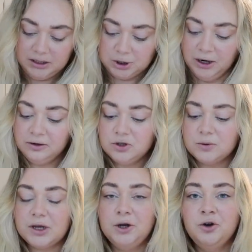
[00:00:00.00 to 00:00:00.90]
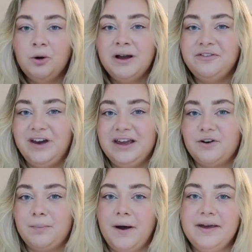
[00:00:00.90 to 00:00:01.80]
Triangle tops are not my
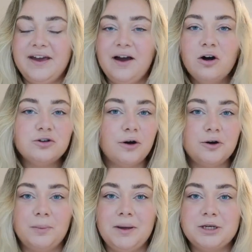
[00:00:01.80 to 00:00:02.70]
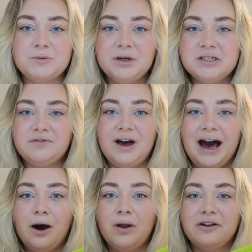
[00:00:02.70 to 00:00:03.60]
favourite, but they are growing on me just because of
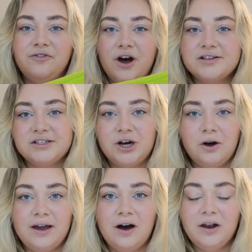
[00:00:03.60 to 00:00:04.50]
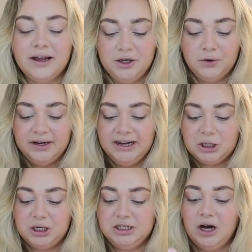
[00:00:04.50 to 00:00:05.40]
how like versatile they are. Like, you can
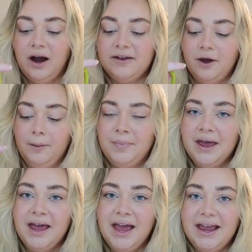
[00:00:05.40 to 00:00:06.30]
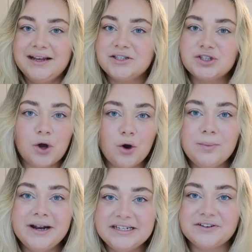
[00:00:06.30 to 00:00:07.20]
literally tie them in so
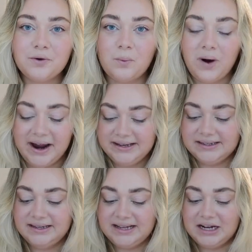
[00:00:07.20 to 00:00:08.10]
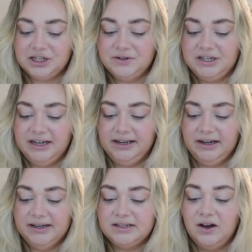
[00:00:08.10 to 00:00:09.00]
many different ways. Like, it's actually
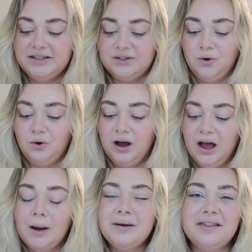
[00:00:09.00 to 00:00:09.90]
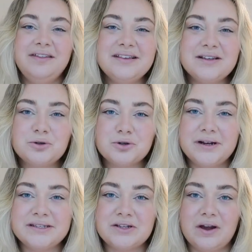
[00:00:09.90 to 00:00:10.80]
ridiculous. I saw, I mean, I think this whole
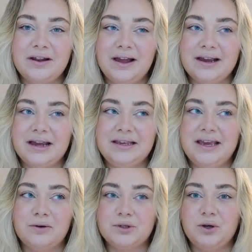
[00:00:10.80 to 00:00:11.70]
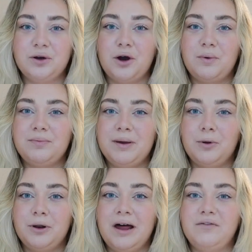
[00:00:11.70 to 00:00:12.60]
trend started like a year or two ago with
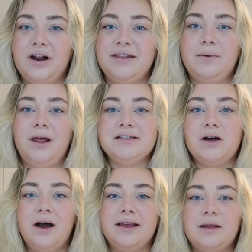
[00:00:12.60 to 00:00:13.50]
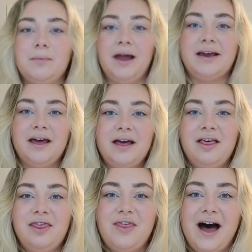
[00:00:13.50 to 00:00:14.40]
people on Love Island. They were like tying them like
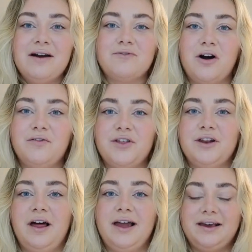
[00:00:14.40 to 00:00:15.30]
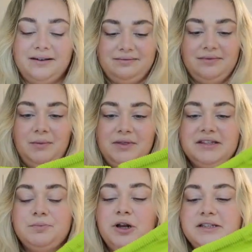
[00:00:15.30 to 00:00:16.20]
that rather than like, I mean,
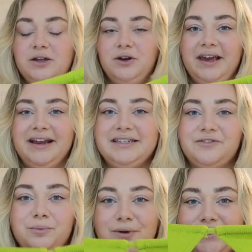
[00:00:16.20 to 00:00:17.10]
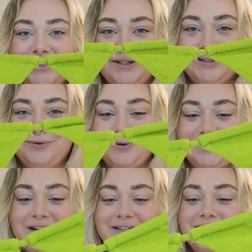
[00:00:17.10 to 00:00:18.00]
this probably isn't looking any different because it's all
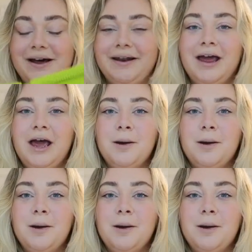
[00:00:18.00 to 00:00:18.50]
just undone.